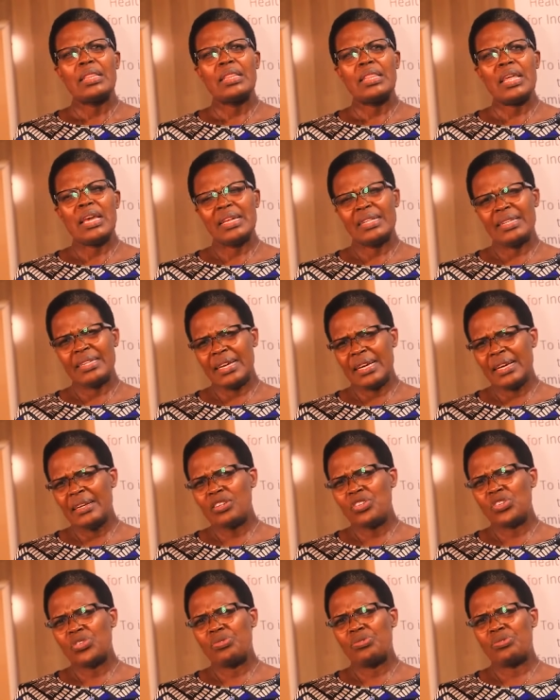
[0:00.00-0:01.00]
They
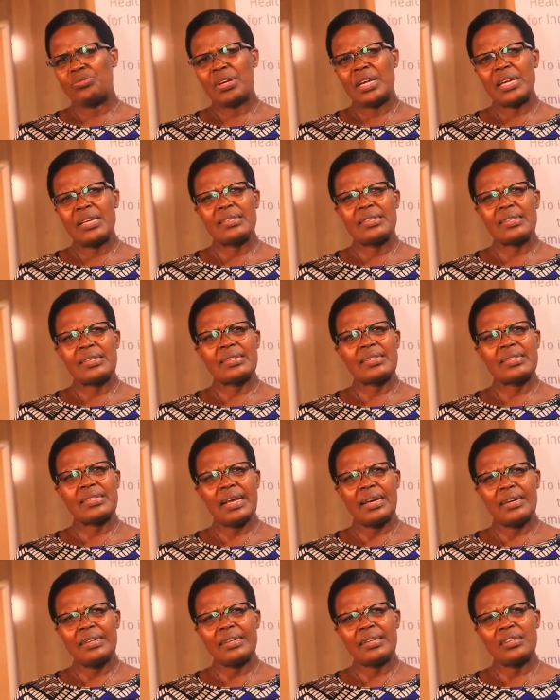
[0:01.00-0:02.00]
tend to raise a
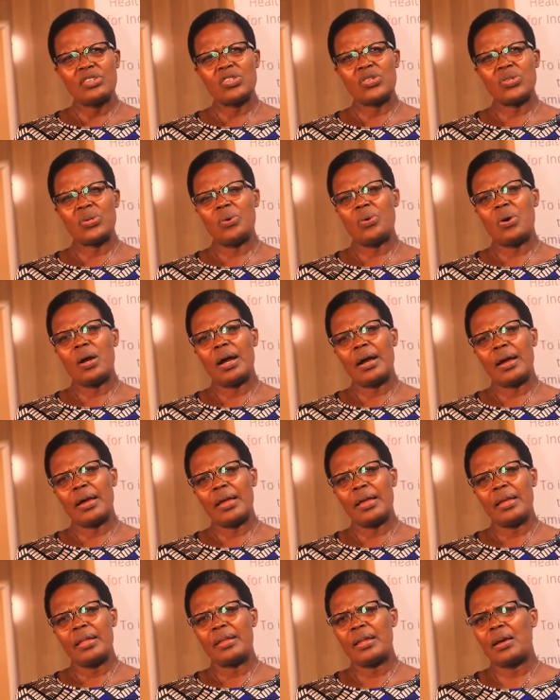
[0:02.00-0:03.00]
standard so
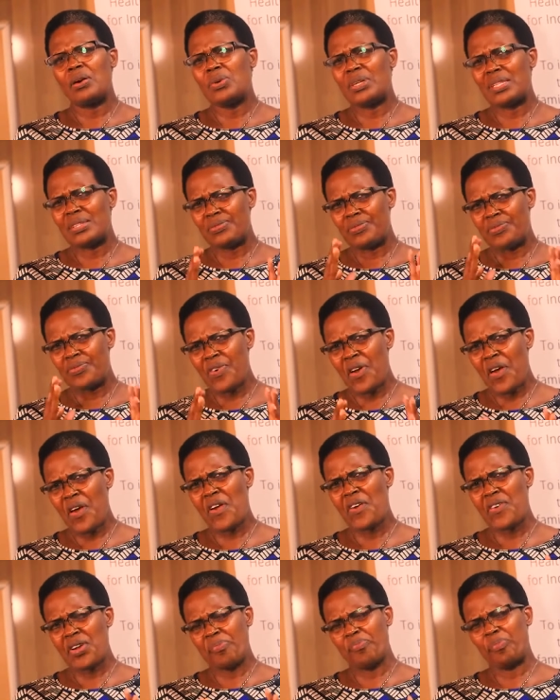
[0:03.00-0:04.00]
high. Now it's
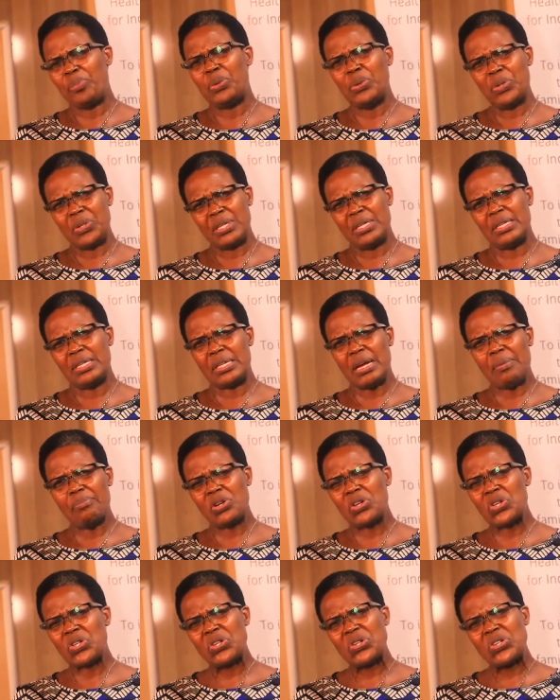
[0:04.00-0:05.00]
very important. I'm
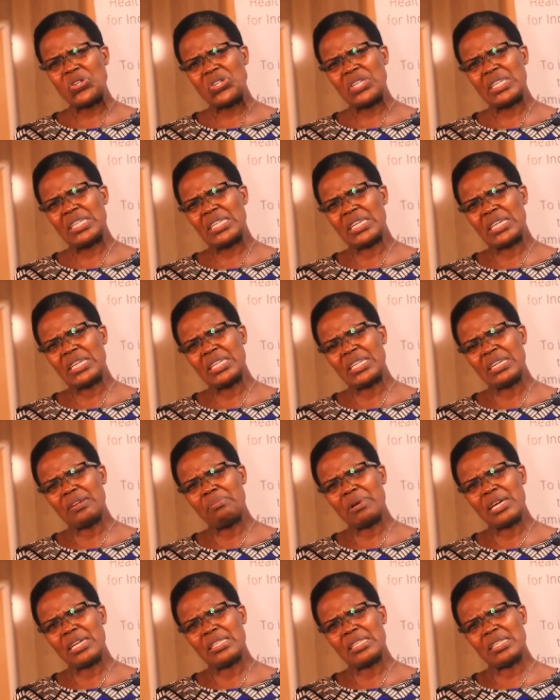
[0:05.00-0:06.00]
not
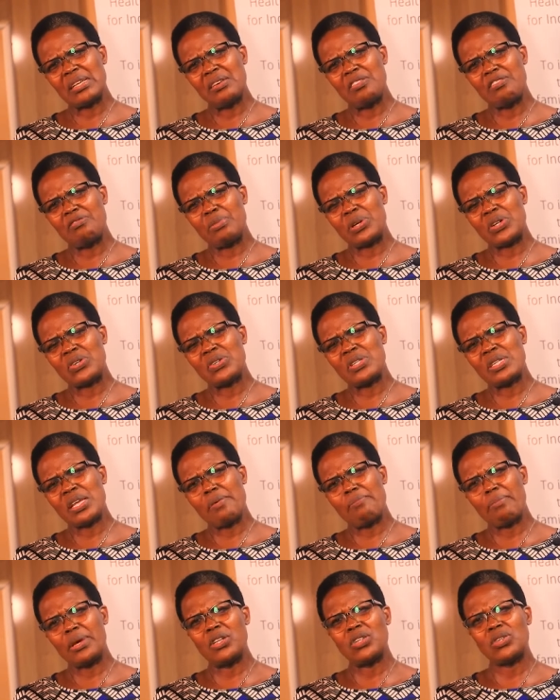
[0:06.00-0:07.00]
contradicting myself because
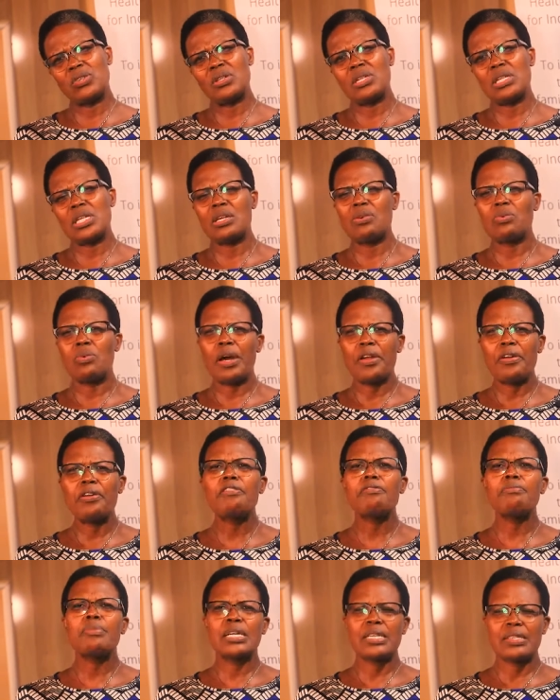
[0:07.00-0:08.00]
I mentioned in one
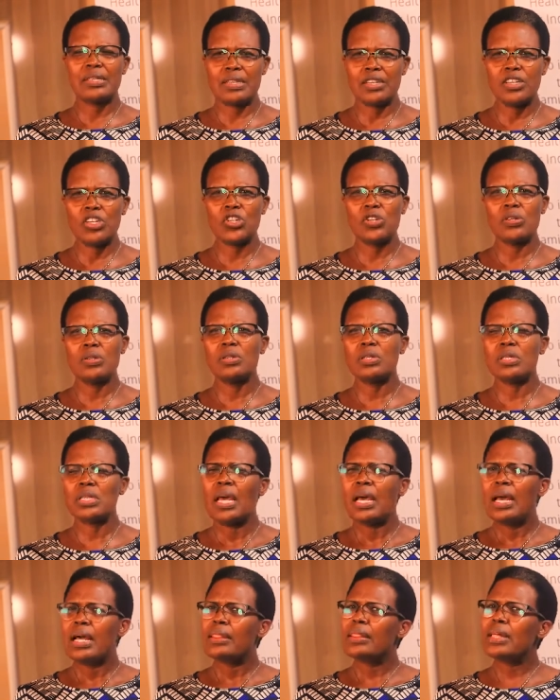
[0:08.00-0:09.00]
of my sessions
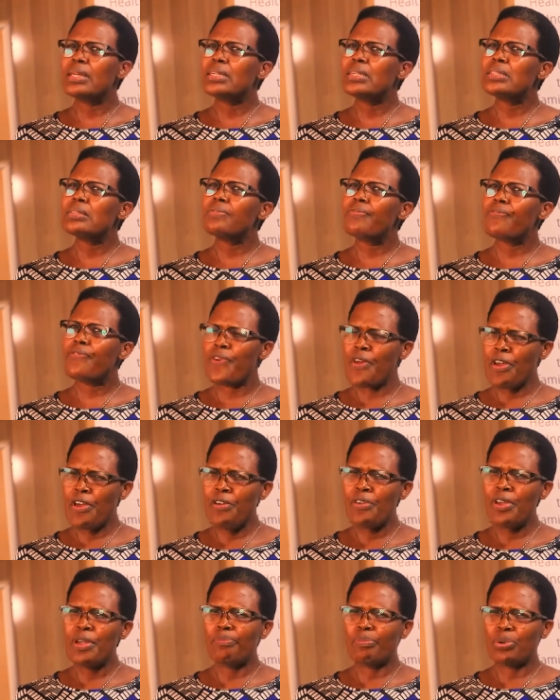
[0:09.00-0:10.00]
that it's
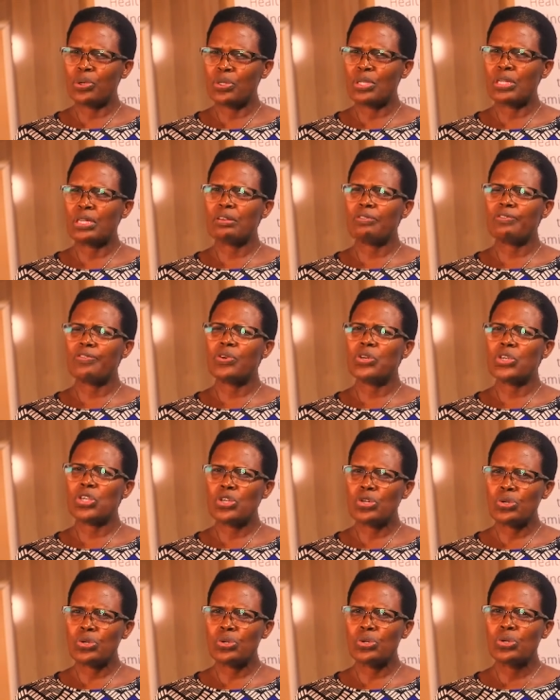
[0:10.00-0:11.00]
very important for
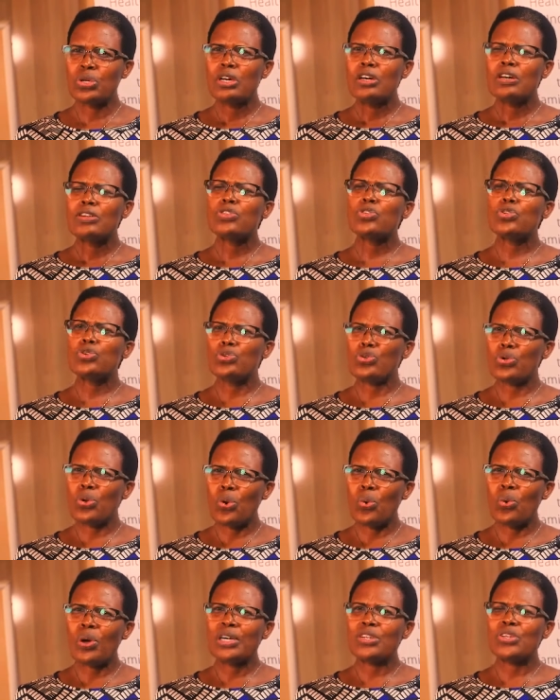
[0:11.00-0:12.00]
you to
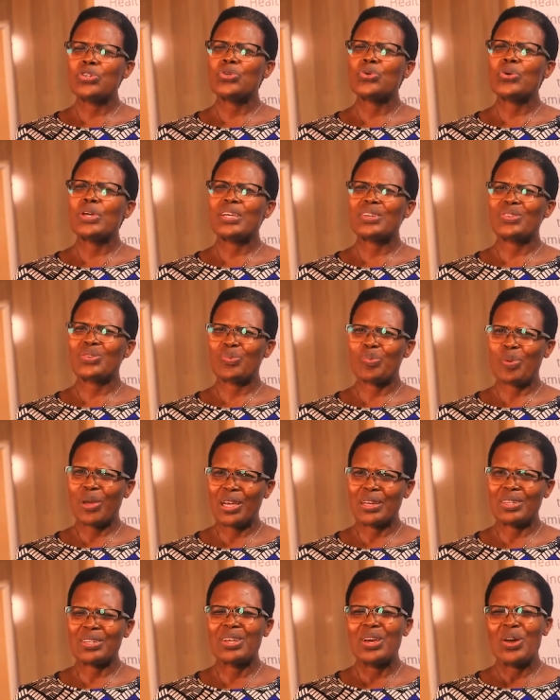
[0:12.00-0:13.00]
know what you
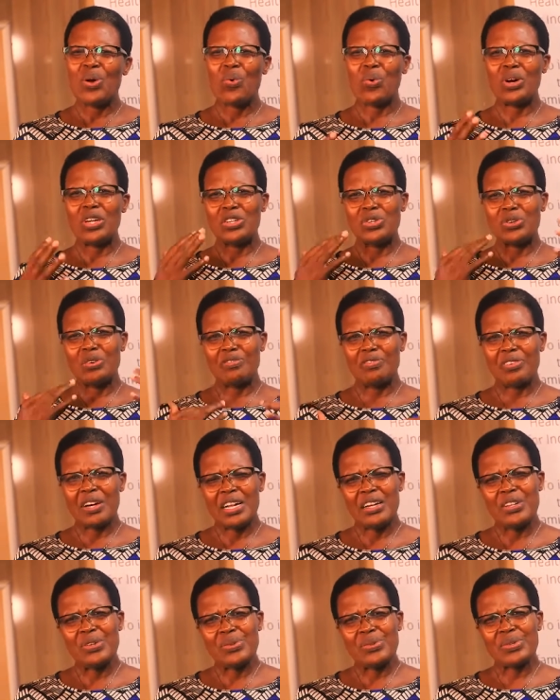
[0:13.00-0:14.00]
expect, what your
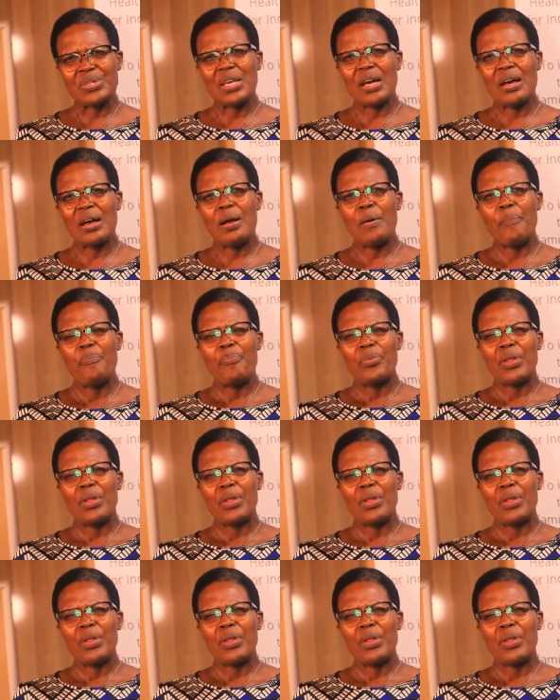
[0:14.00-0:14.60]
values are,